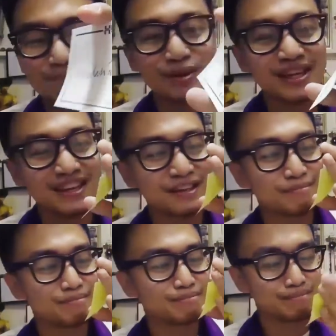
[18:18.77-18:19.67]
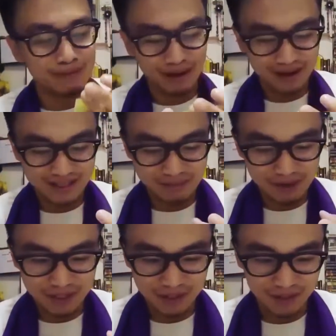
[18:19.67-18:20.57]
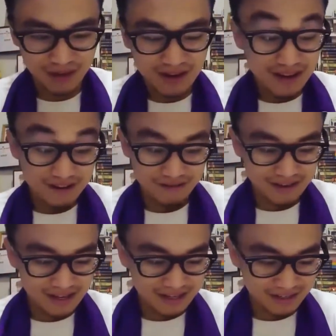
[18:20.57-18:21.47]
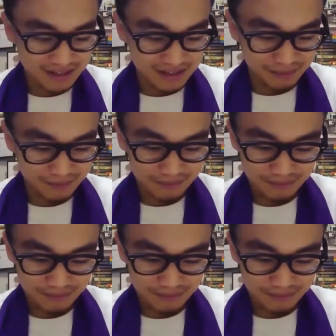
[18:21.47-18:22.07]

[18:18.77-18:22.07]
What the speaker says: put in the box. I'm not sure. Very interesting.